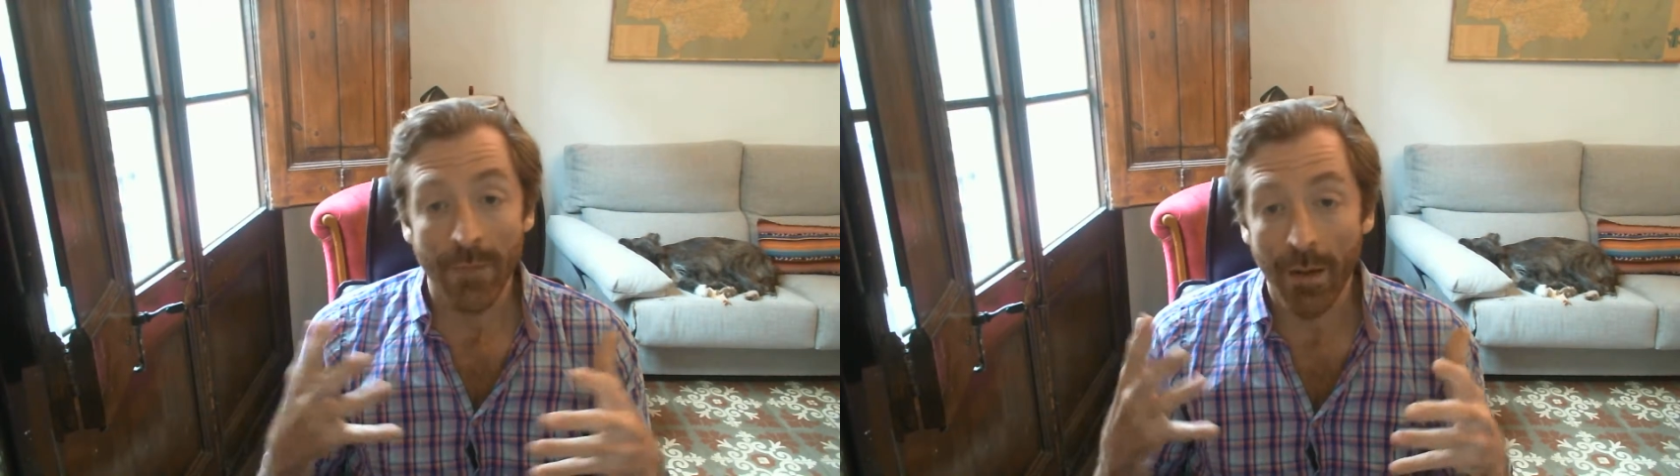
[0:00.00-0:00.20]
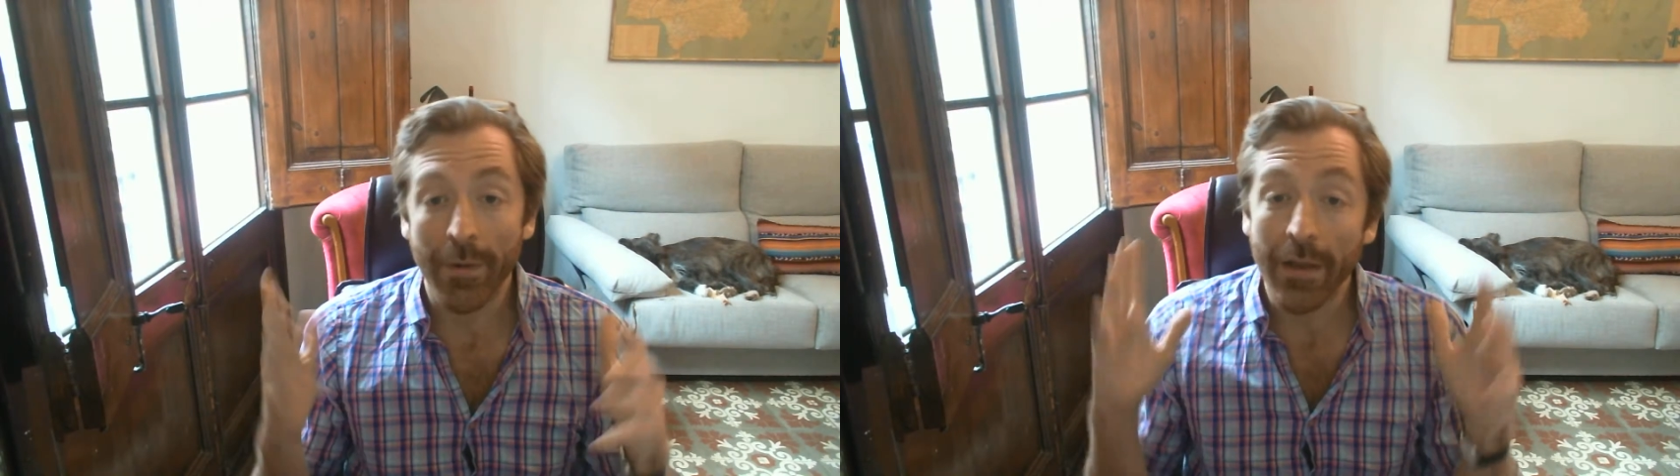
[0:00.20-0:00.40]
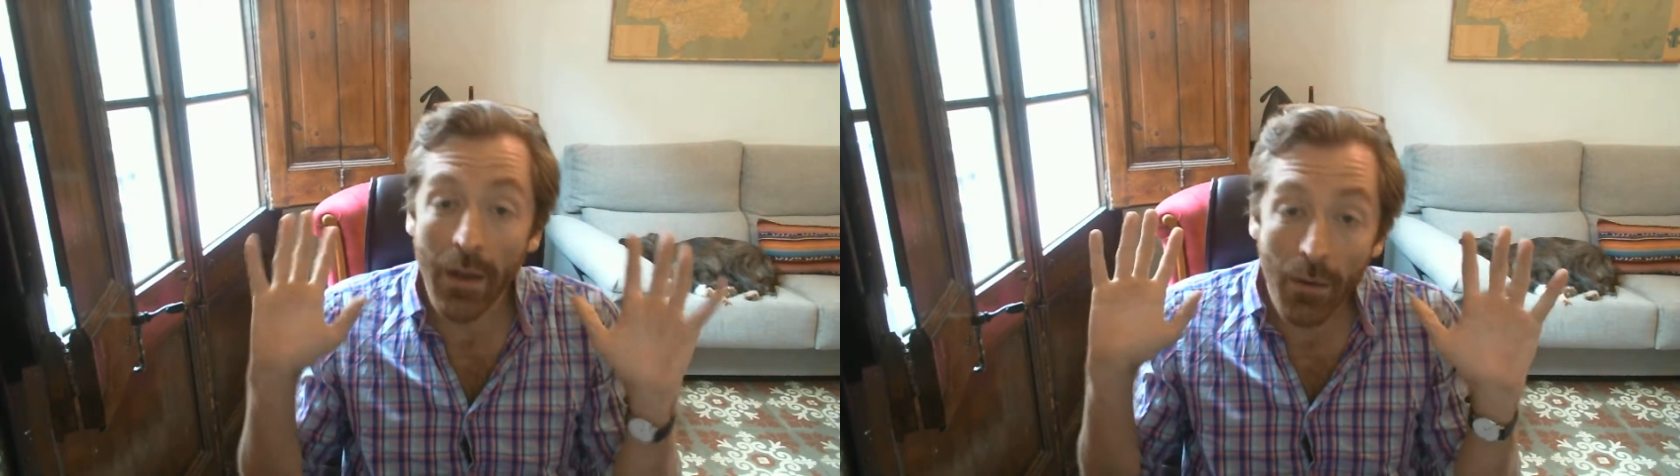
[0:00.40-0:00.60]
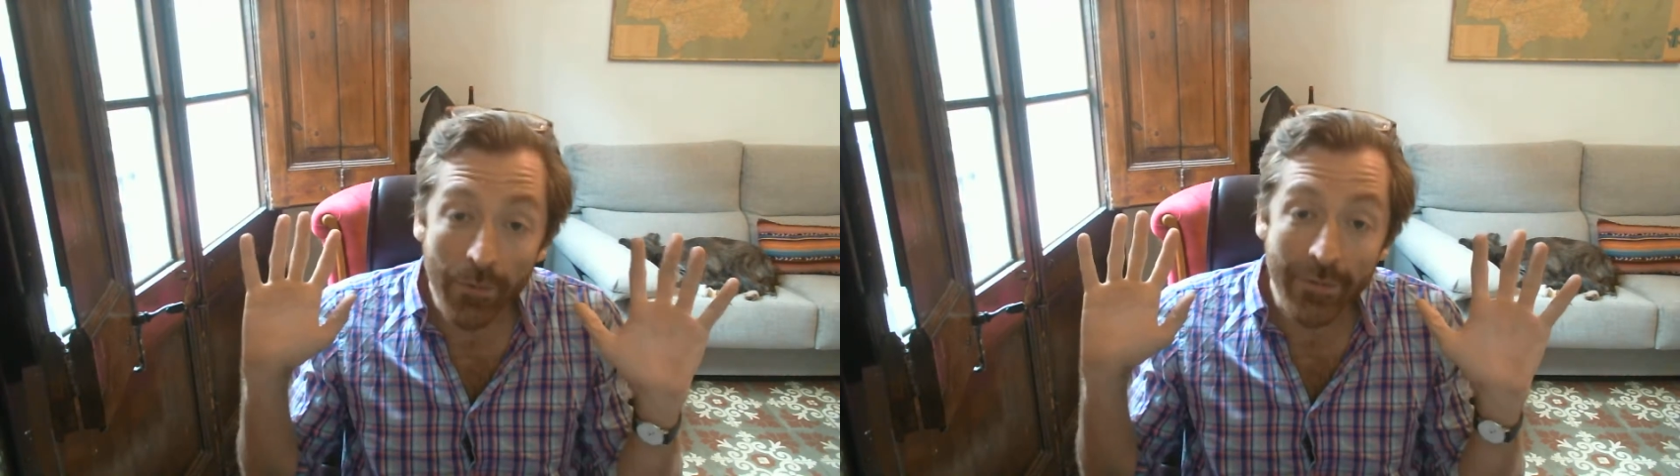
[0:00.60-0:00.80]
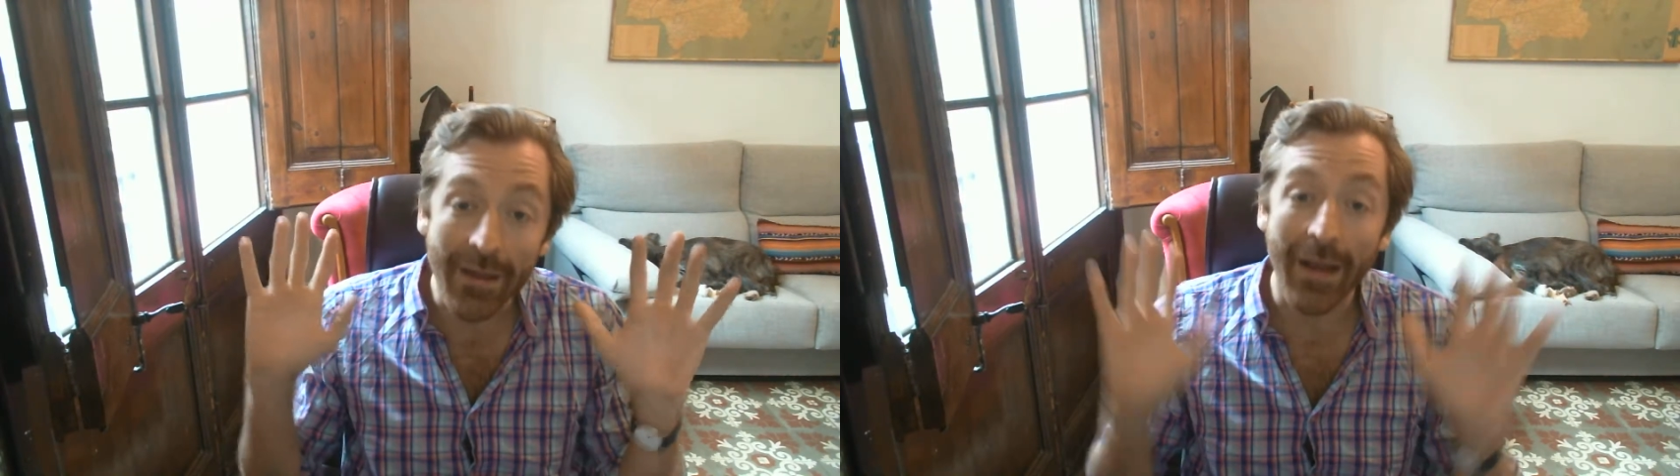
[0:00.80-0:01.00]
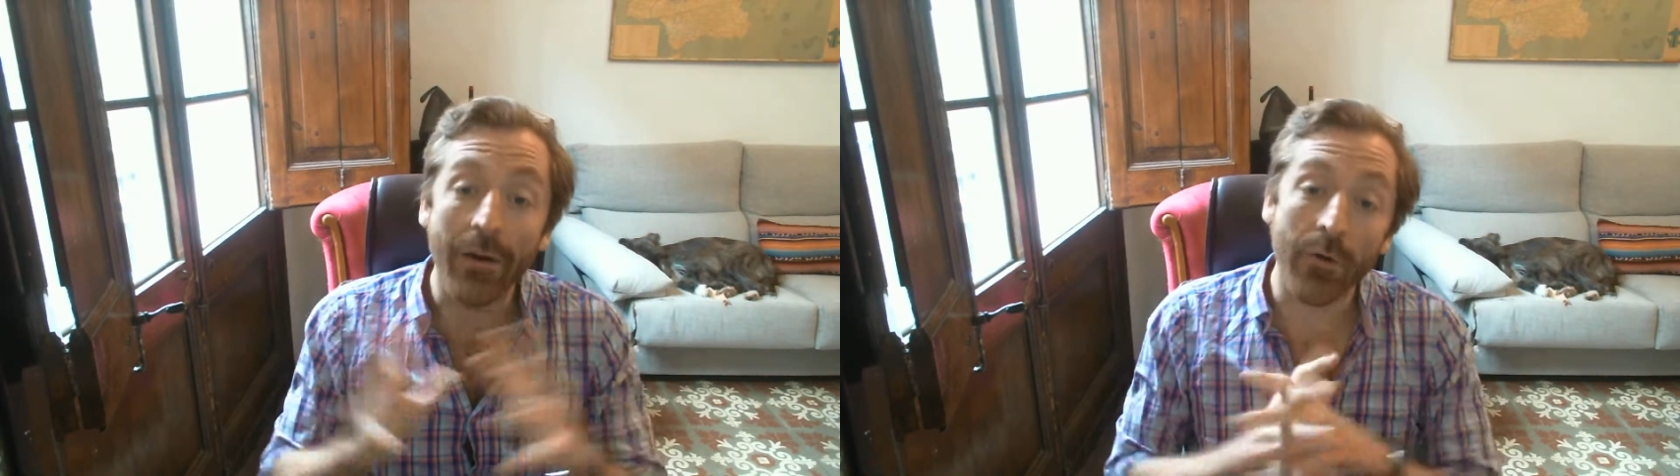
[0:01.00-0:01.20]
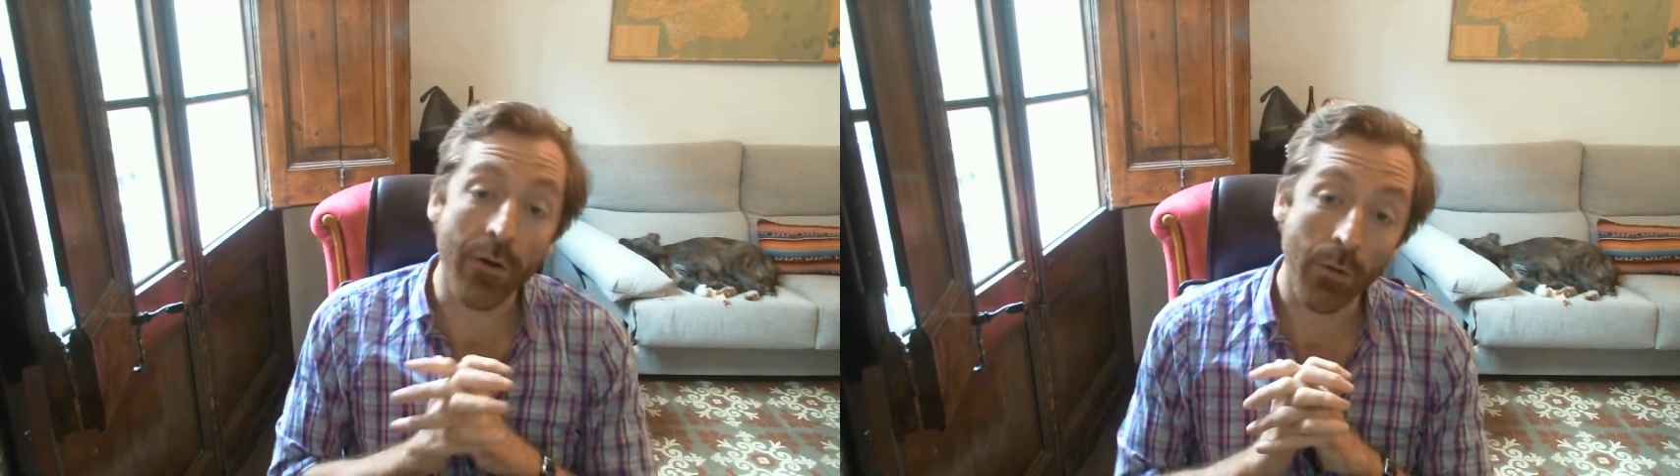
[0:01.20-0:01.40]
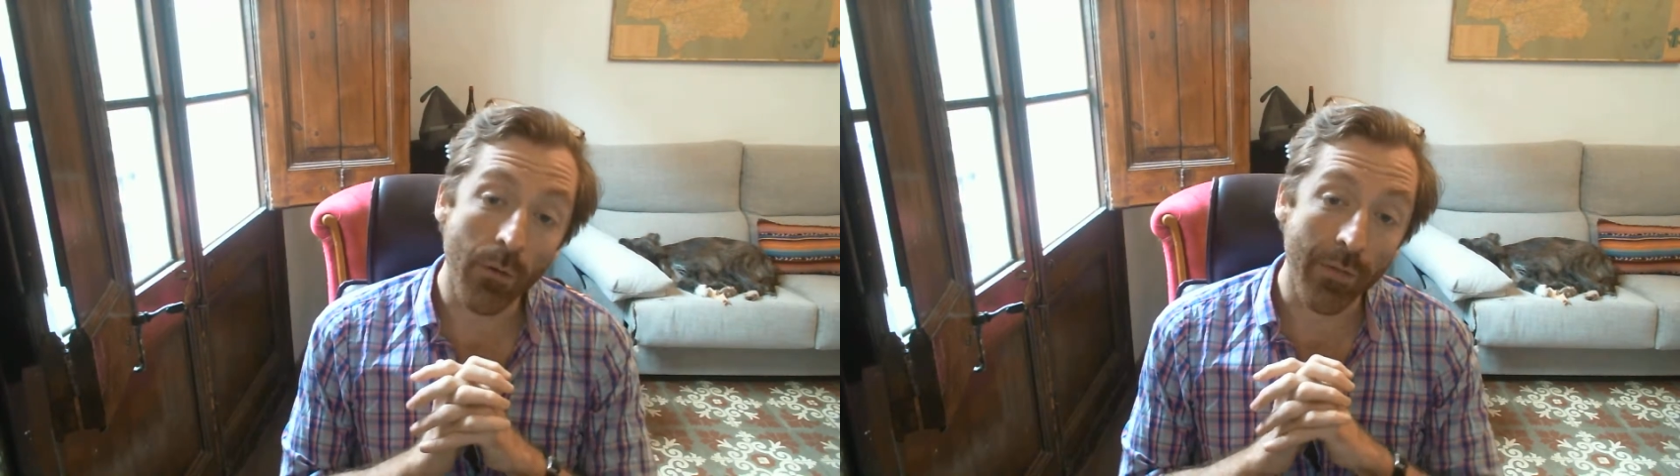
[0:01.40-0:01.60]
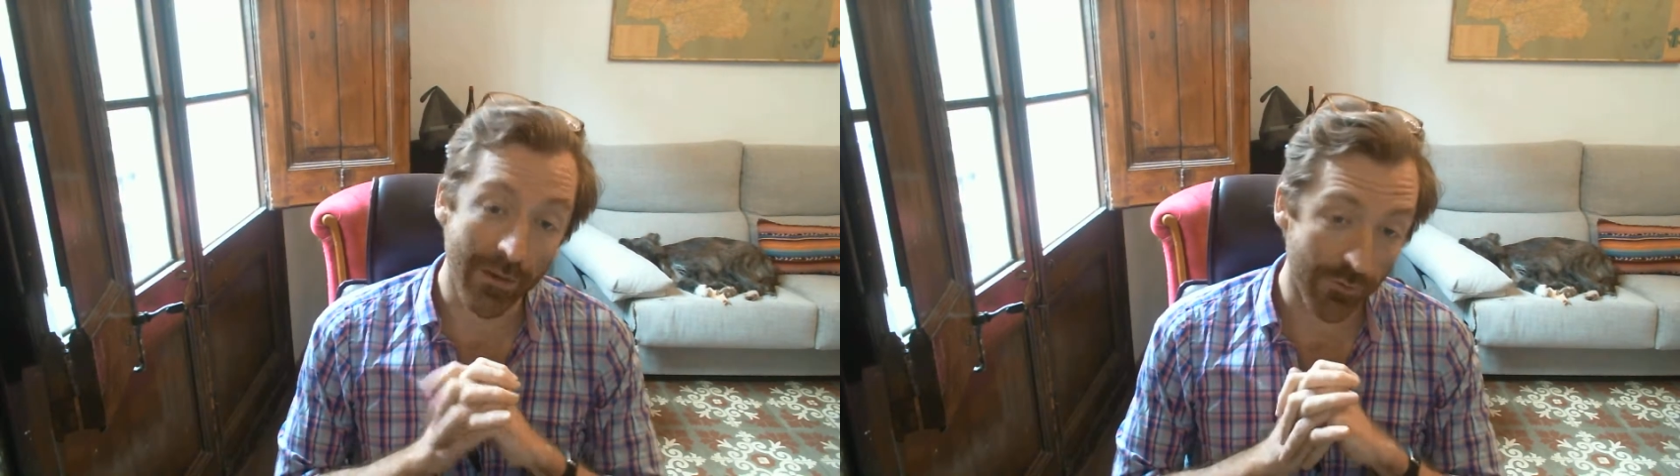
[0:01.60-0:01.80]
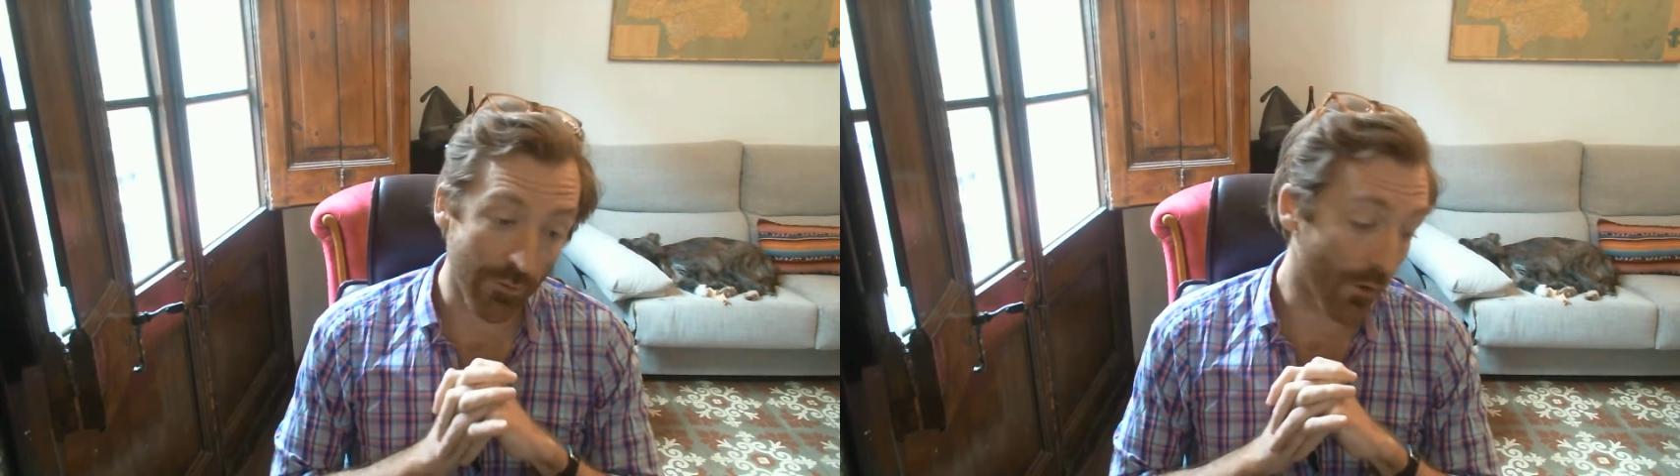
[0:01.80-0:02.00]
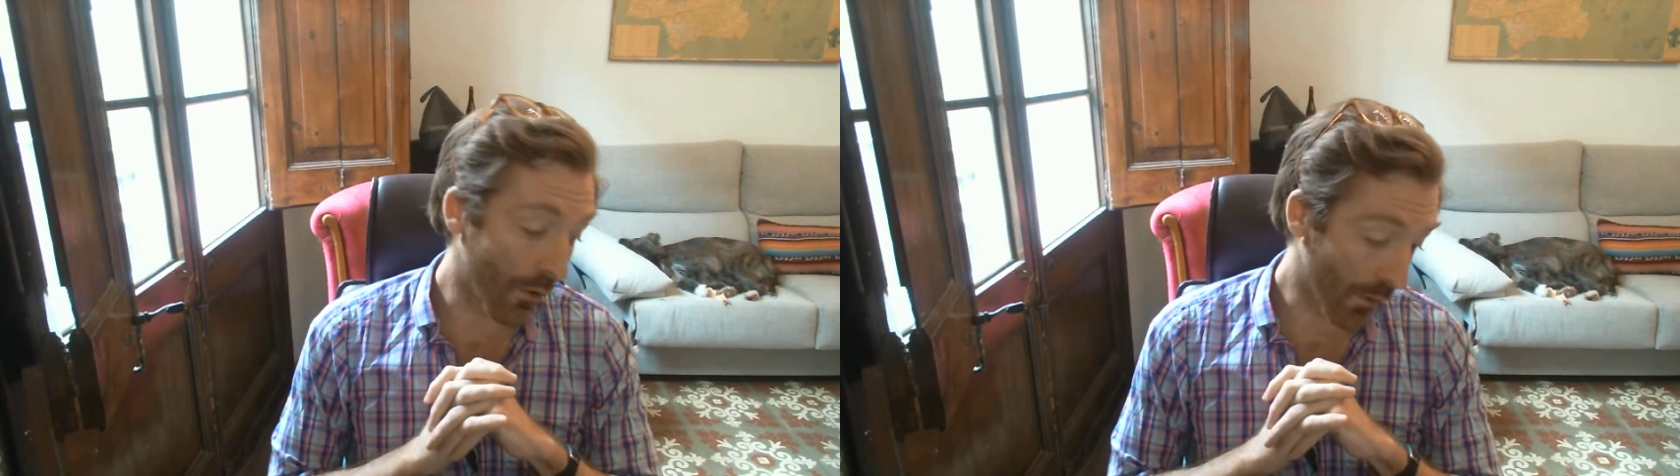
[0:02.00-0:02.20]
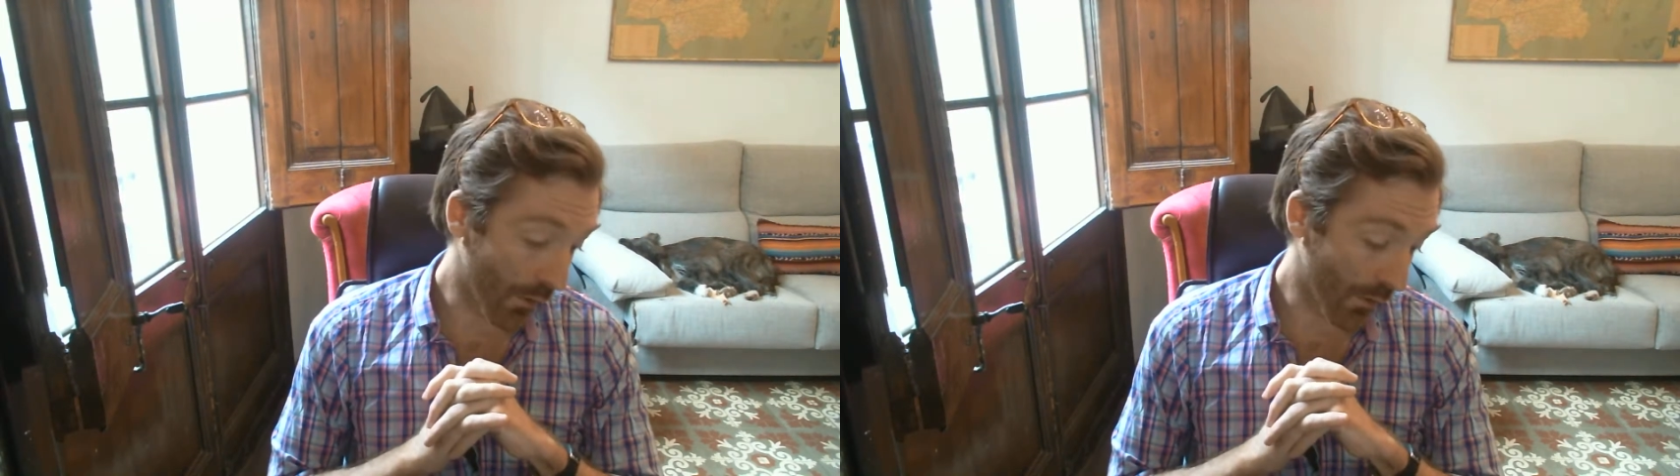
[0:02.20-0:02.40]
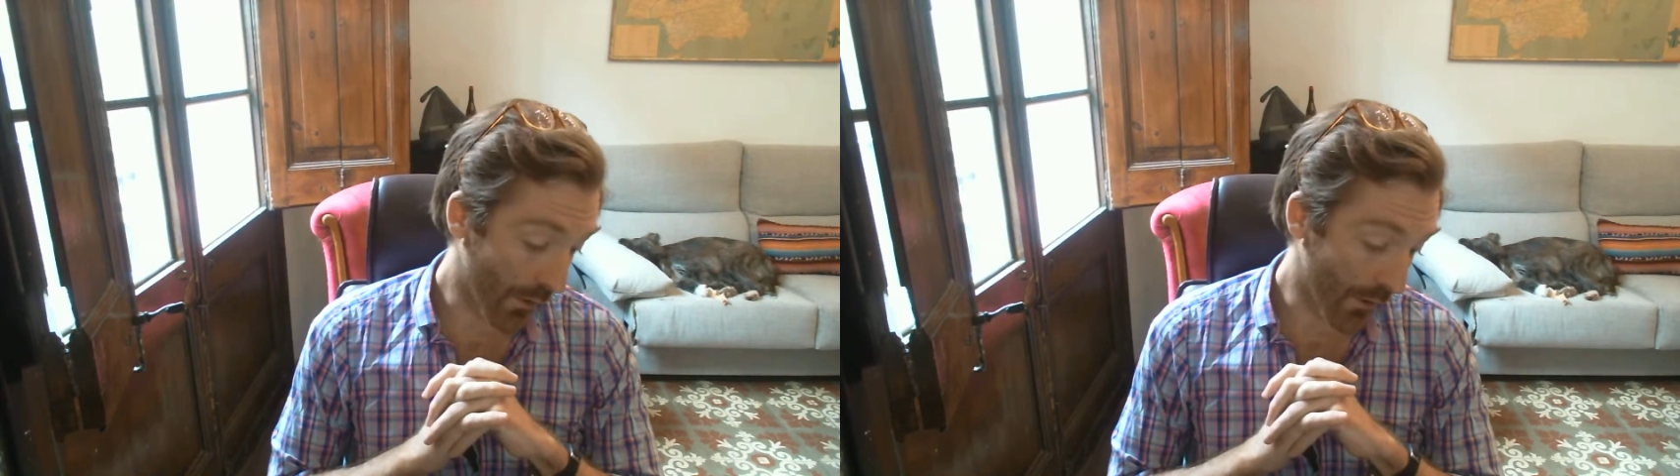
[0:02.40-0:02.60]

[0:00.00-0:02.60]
How many hours? I don't know. That's your call.